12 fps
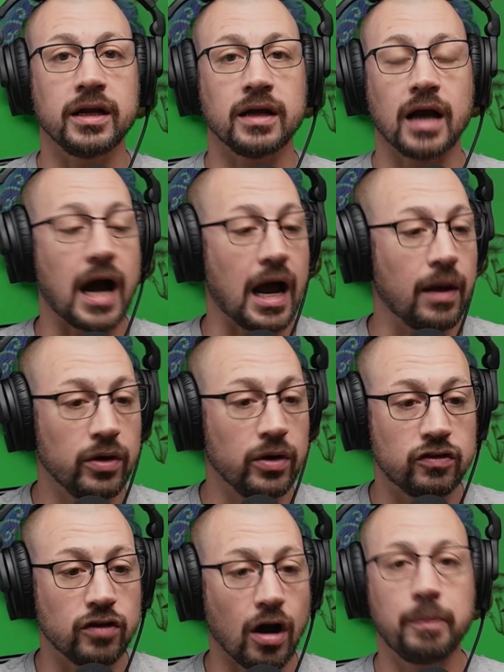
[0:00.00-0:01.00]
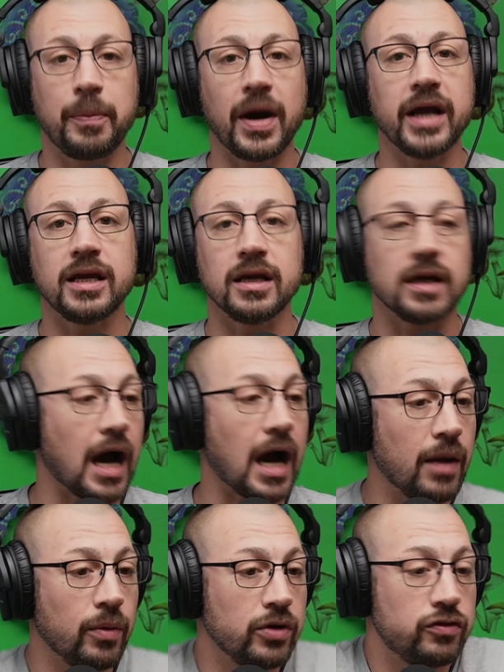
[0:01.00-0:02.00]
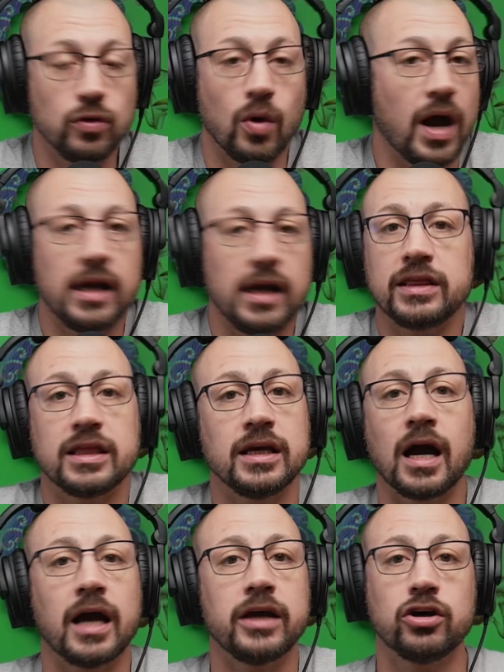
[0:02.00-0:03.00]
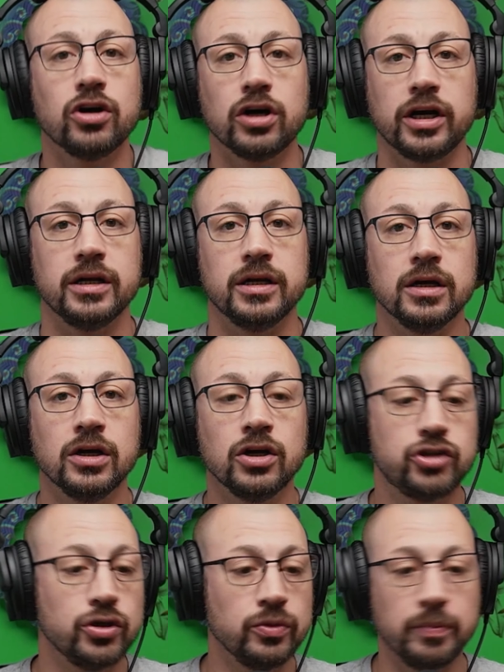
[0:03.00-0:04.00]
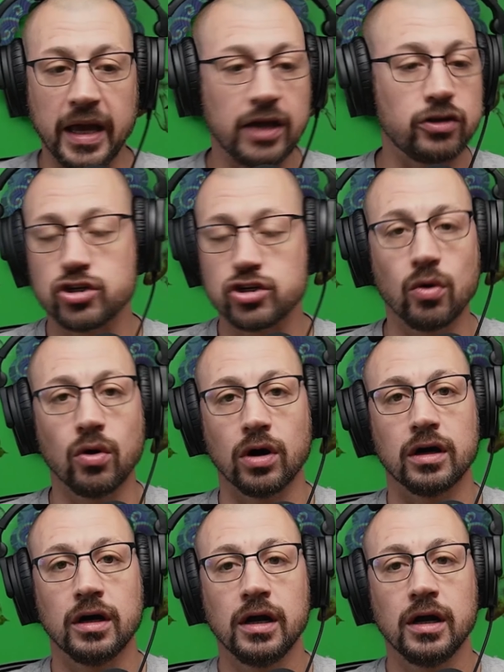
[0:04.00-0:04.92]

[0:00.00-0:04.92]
I would start biking. I would do anything I could to make sure